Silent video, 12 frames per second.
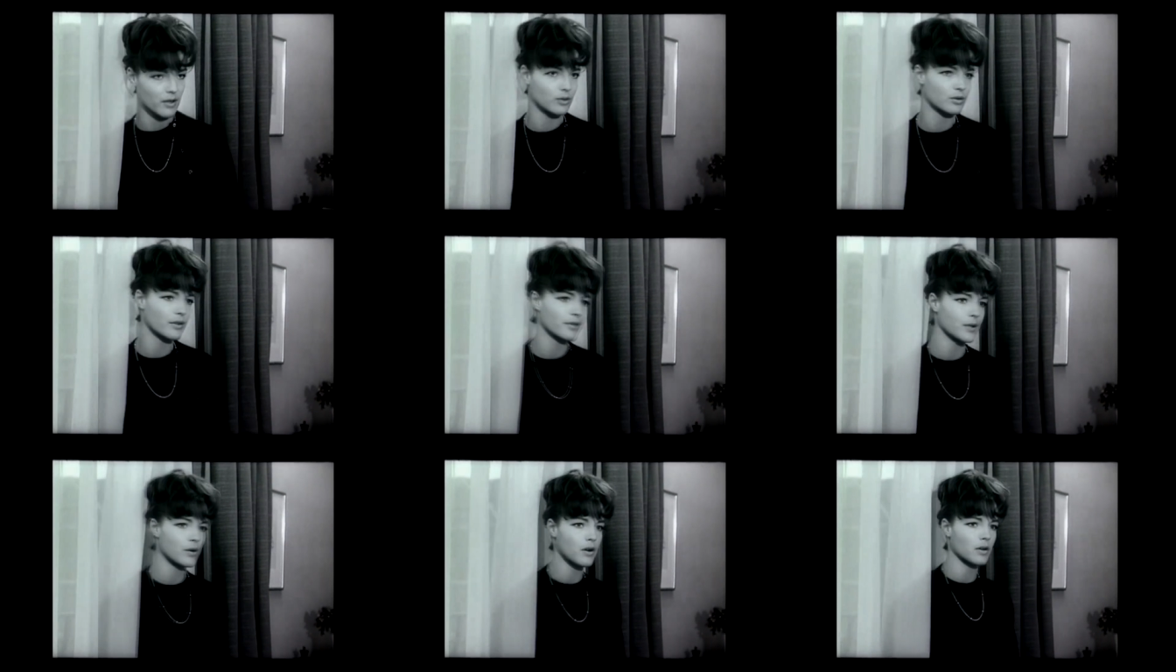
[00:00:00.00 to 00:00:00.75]
pick its
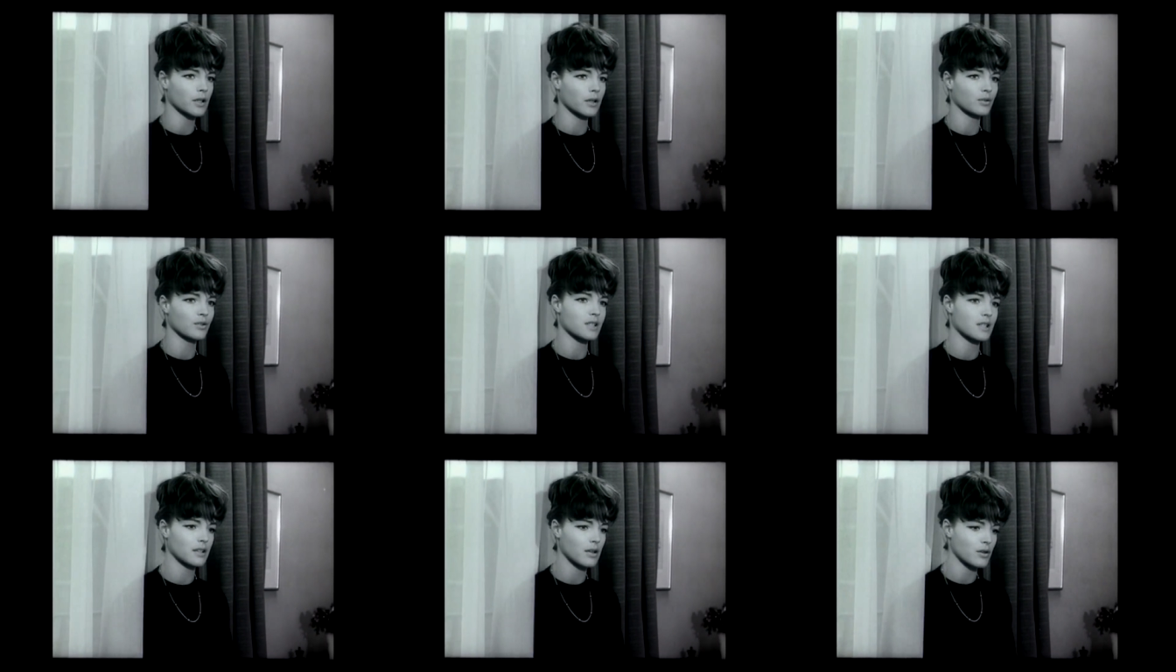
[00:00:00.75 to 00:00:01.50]
battles well
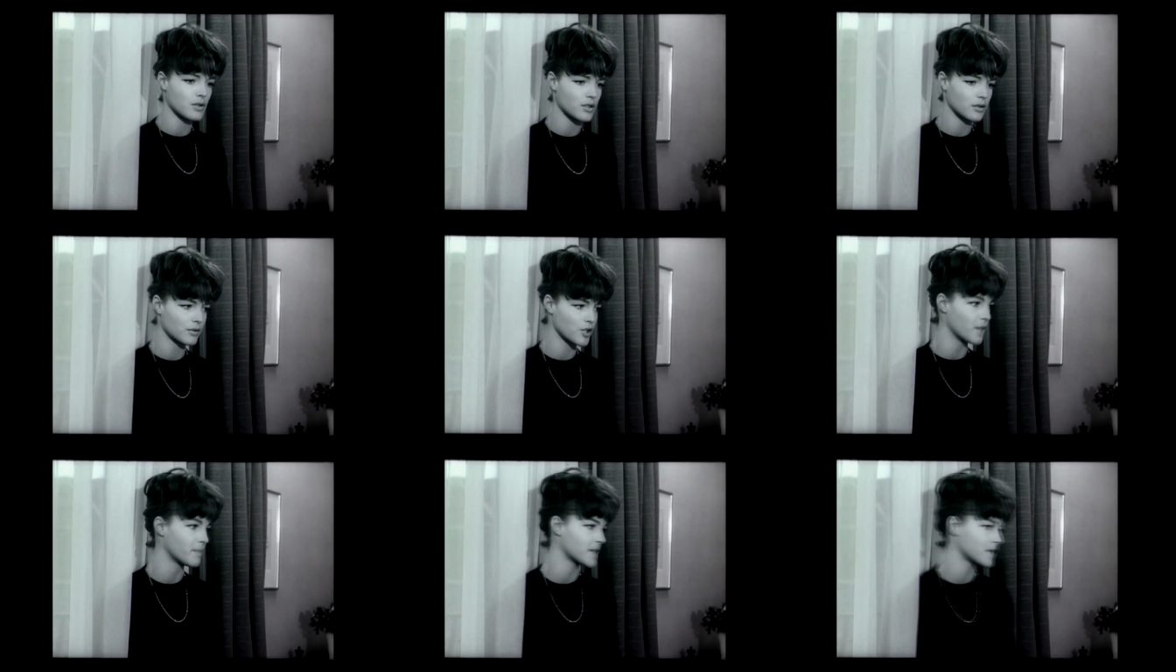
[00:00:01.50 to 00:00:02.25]
amidst the complex
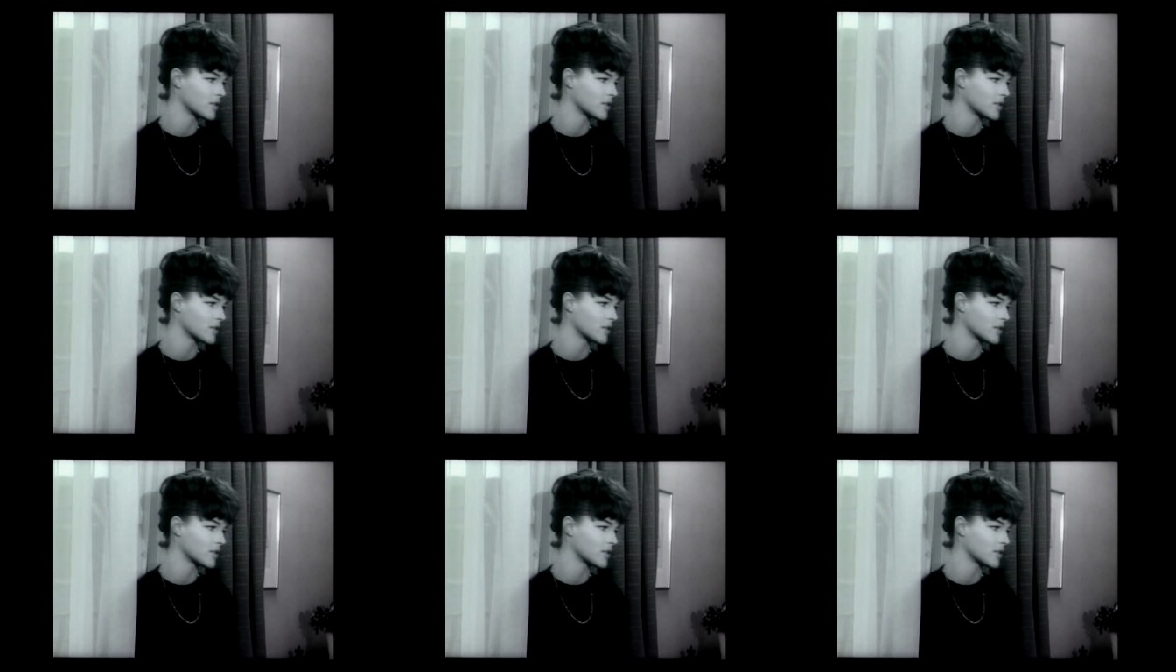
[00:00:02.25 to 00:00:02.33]
human